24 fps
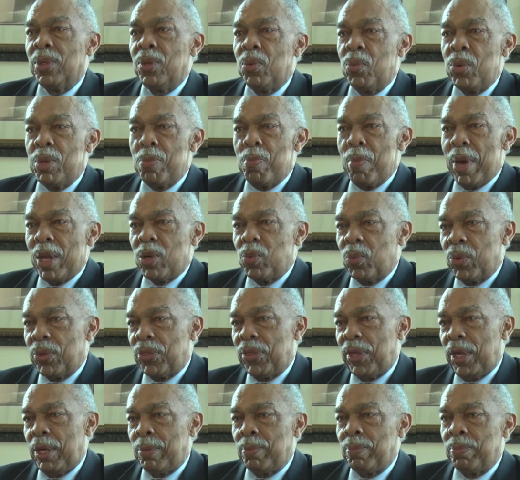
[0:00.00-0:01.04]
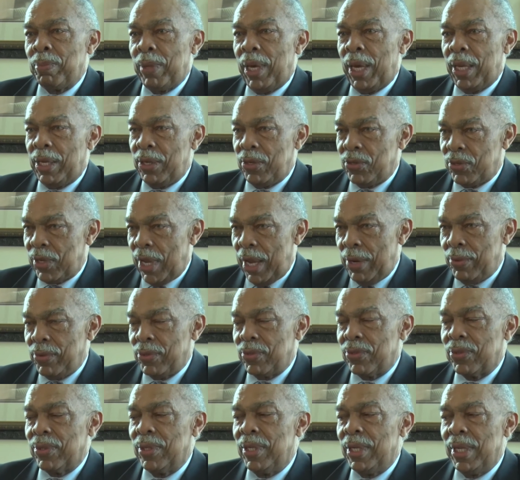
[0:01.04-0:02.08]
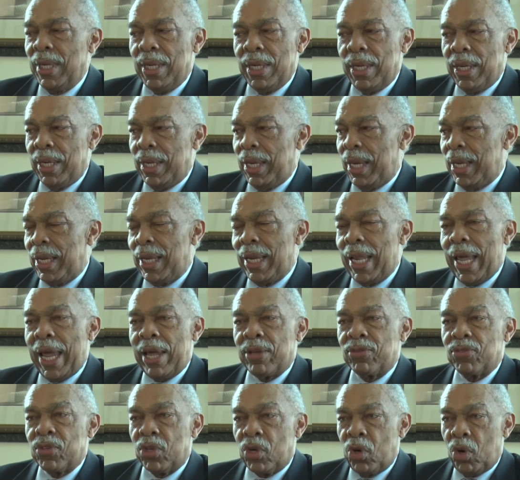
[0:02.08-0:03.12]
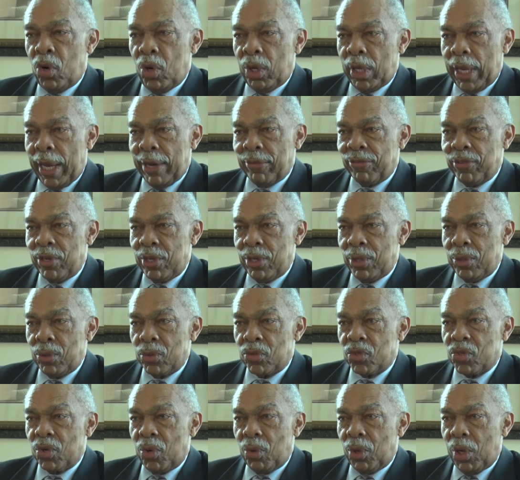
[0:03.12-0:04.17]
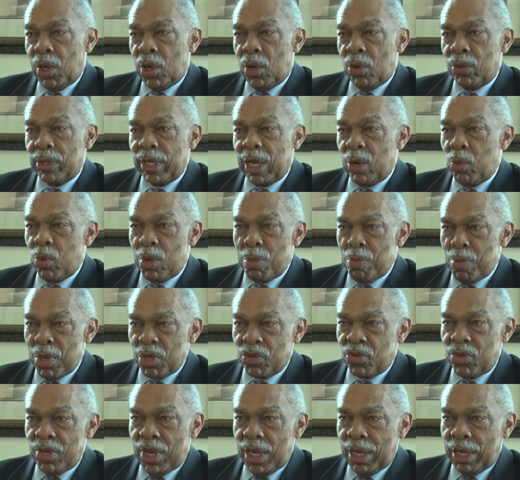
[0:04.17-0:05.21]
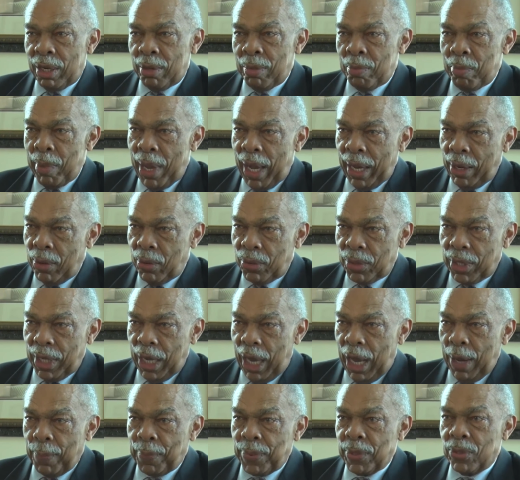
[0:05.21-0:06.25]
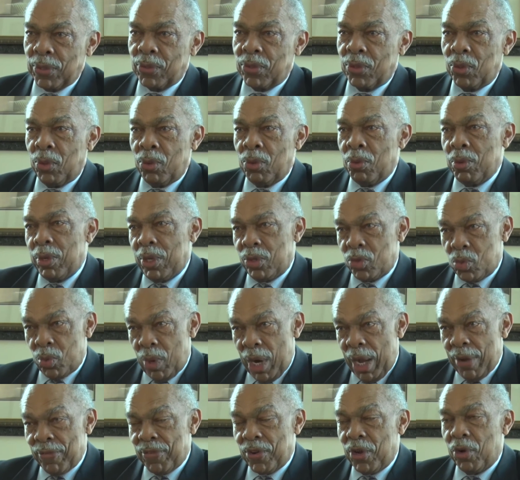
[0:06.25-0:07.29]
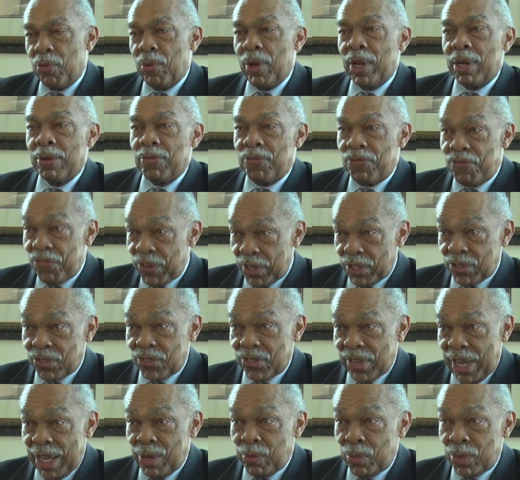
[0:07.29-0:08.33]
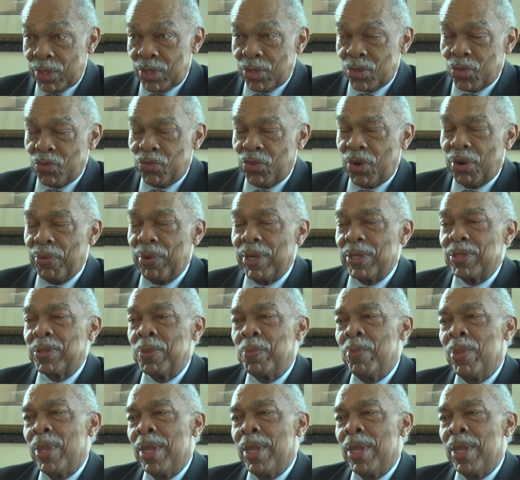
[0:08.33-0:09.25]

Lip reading: We met with him at his house. It lasted all afternoon, so long that we missed dinner back on campus, so his wife, Coretta, fixed sandwiches for us.